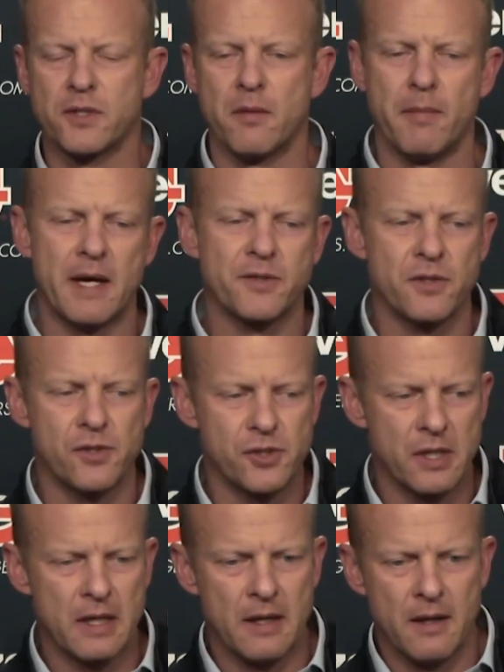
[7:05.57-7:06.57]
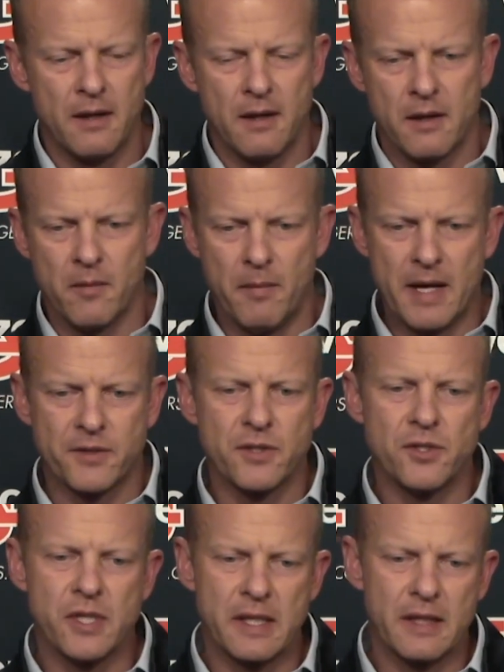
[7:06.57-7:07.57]
the
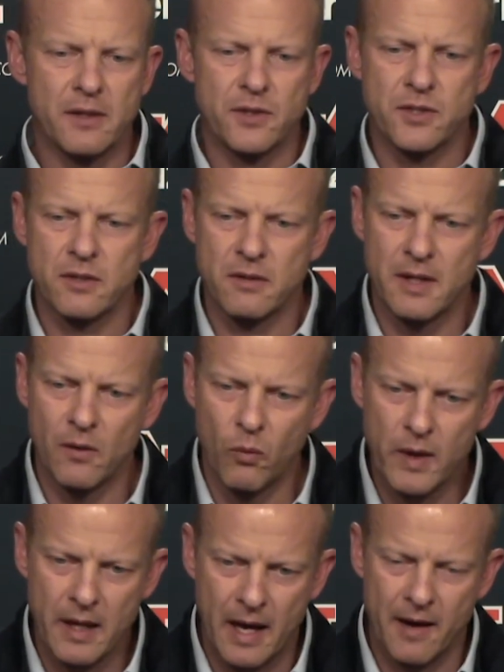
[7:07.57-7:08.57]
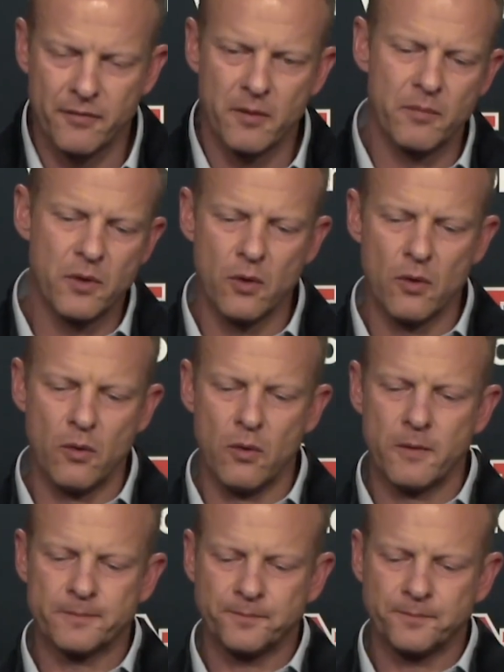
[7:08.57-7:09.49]
message is that we have to do